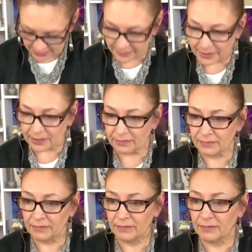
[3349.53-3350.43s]
that one out.
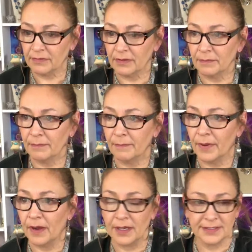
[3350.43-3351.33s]

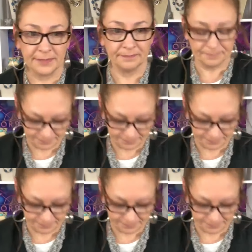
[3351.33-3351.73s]
Awesome.